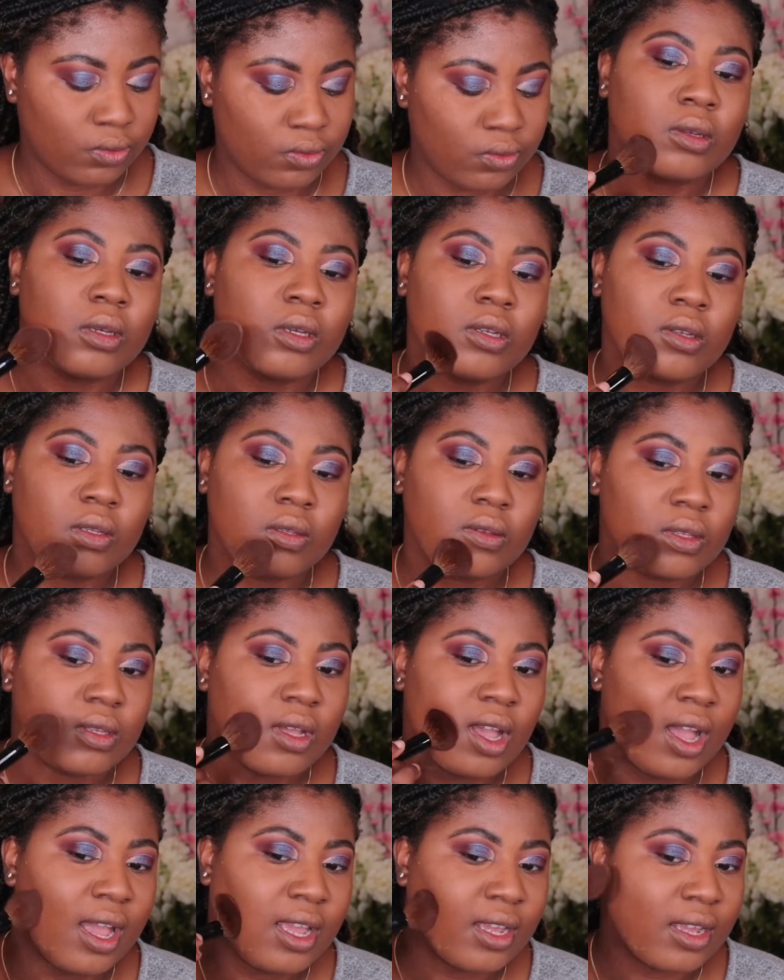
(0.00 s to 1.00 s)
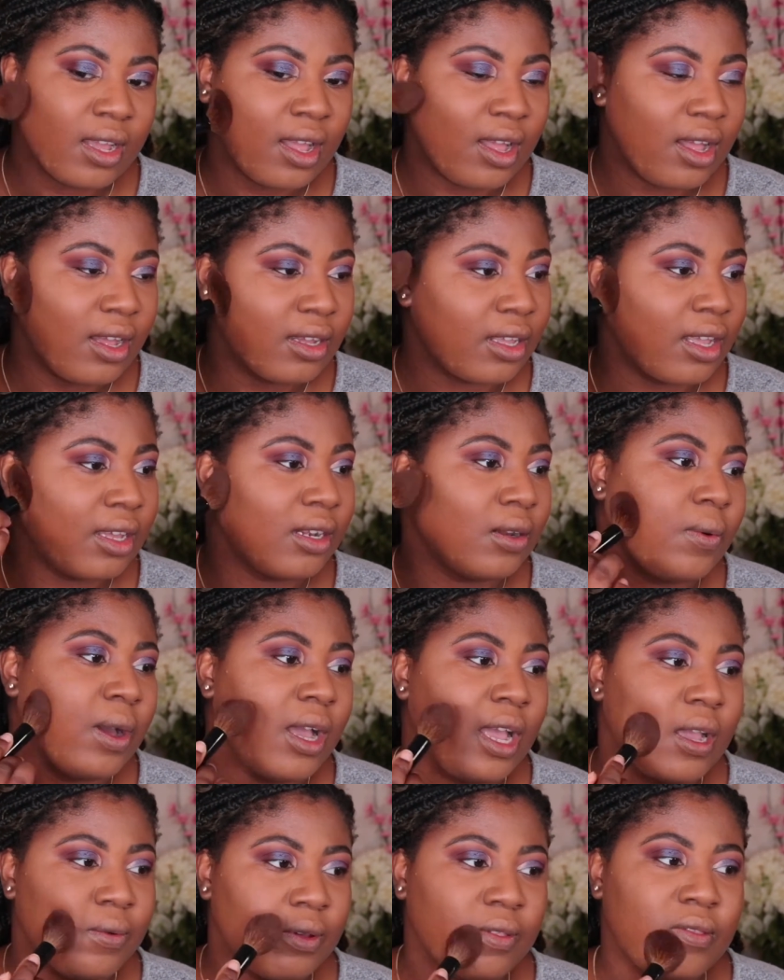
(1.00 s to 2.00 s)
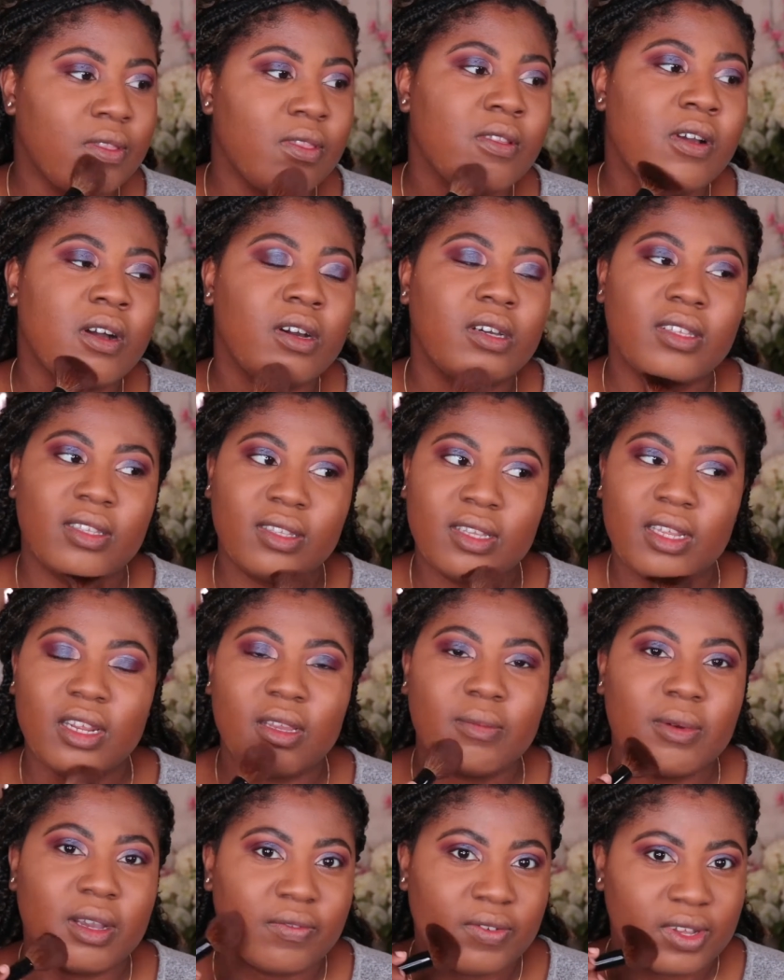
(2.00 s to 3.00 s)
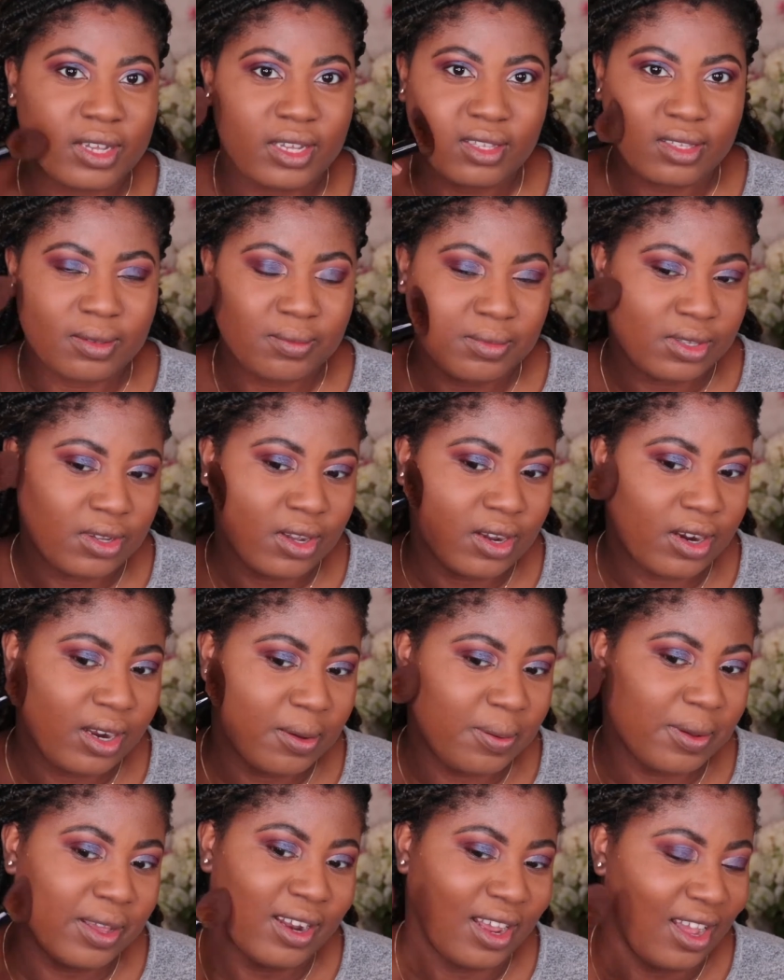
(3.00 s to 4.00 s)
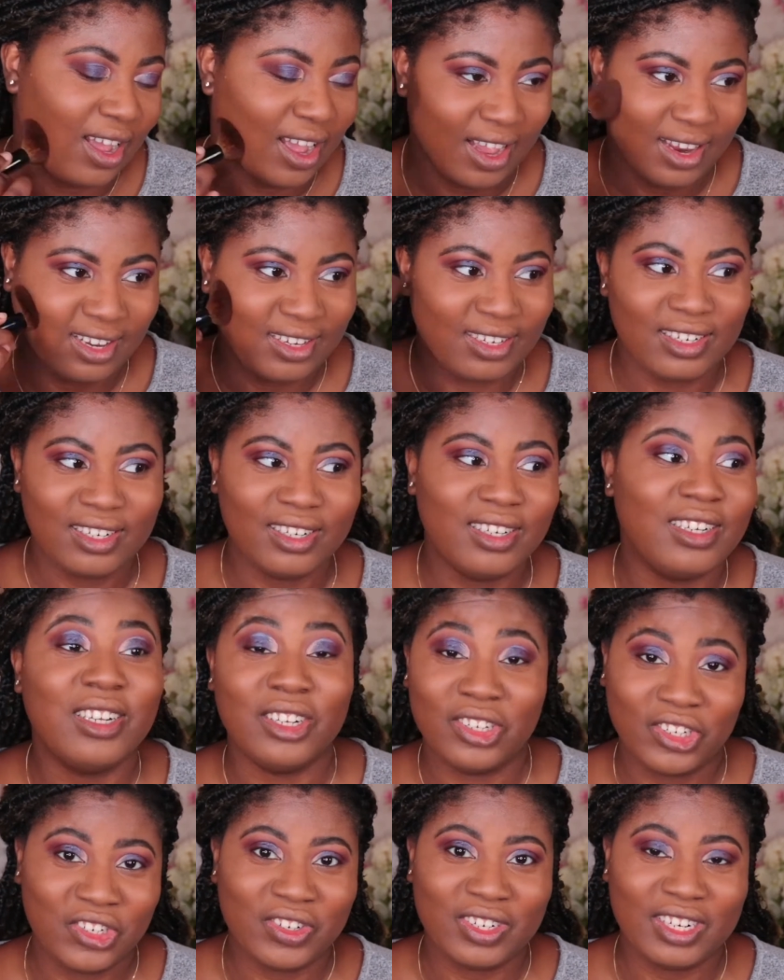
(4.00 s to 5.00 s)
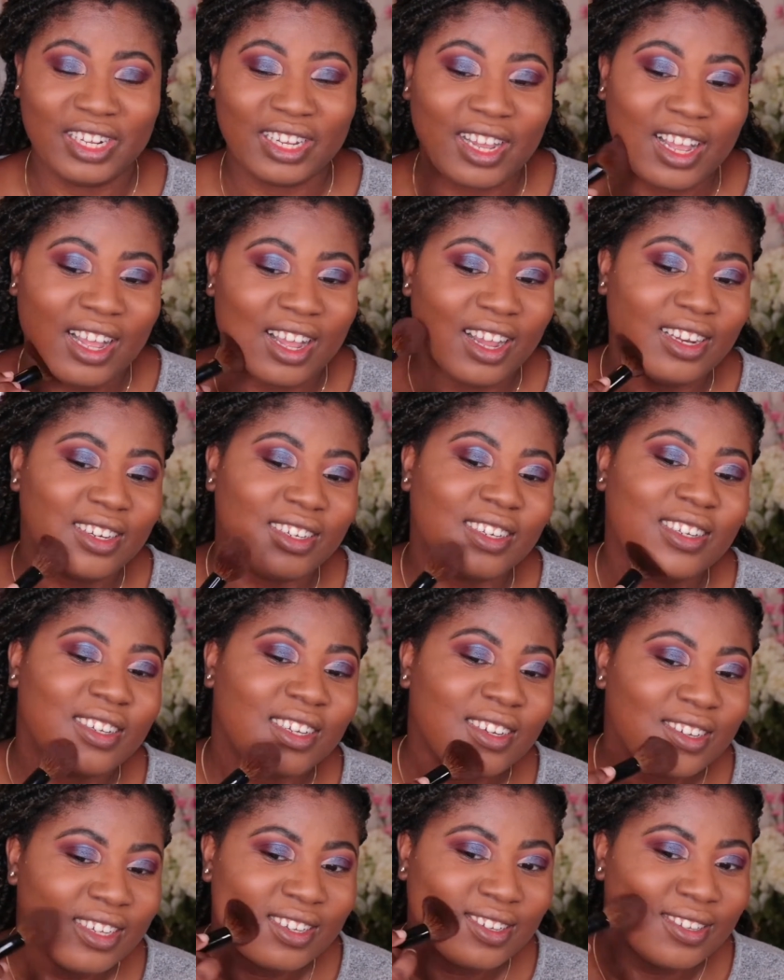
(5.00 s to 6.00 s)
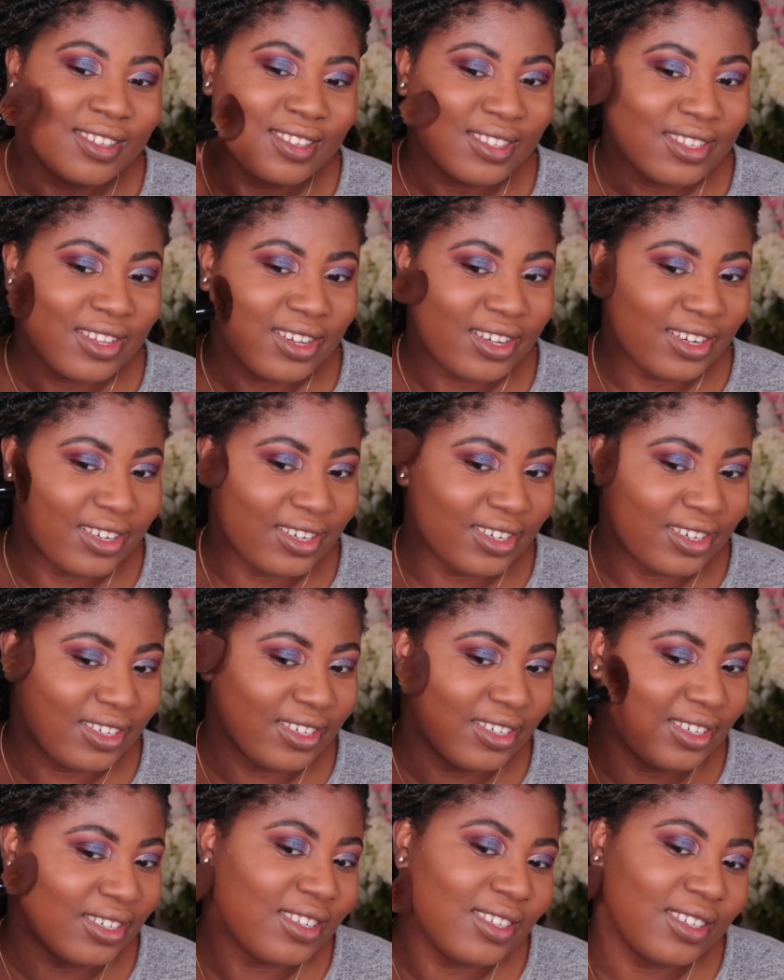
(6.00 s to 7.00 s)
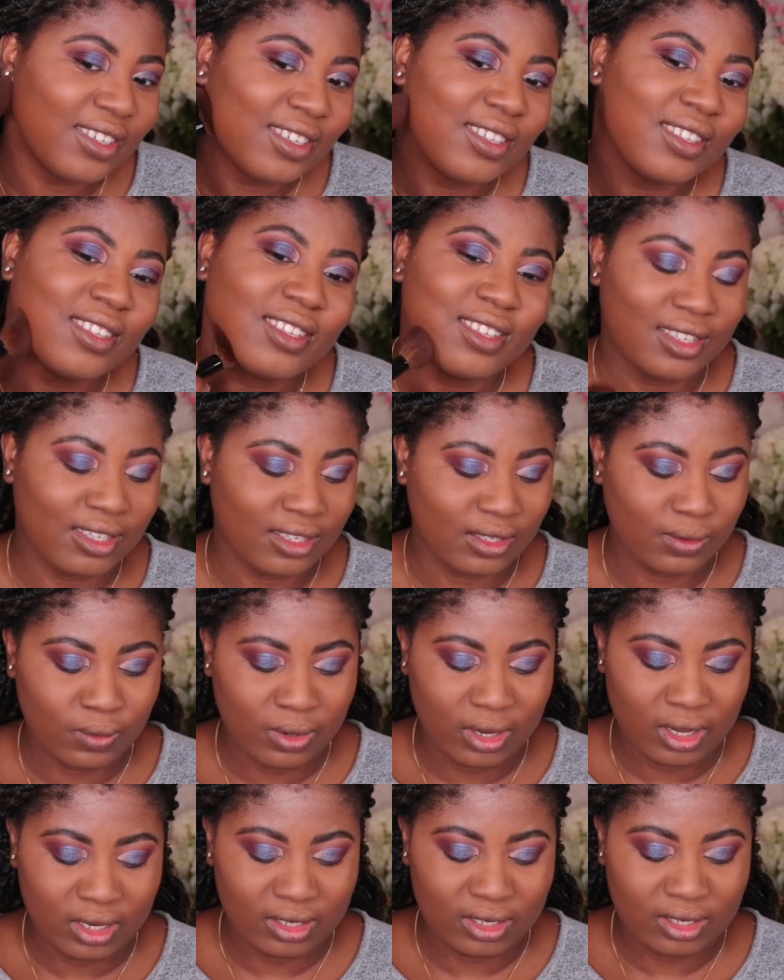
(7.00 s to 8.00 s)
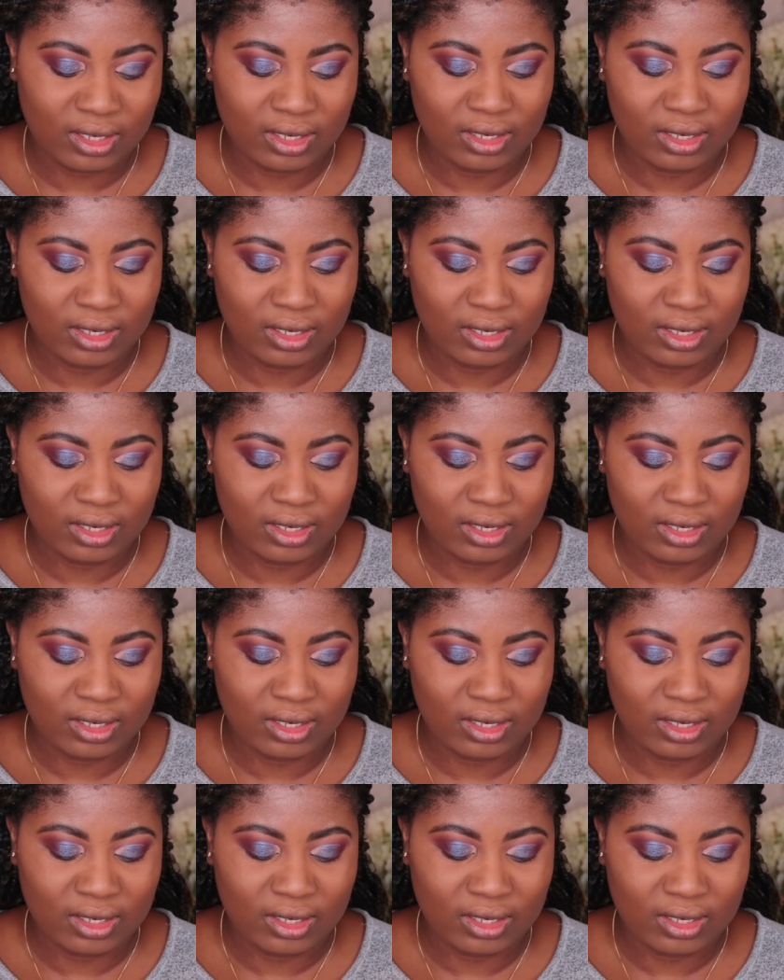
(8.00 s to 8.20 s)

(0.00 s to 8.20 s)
Because I can't get away with not setting my face, I'm sorry. I literally can't. So this is what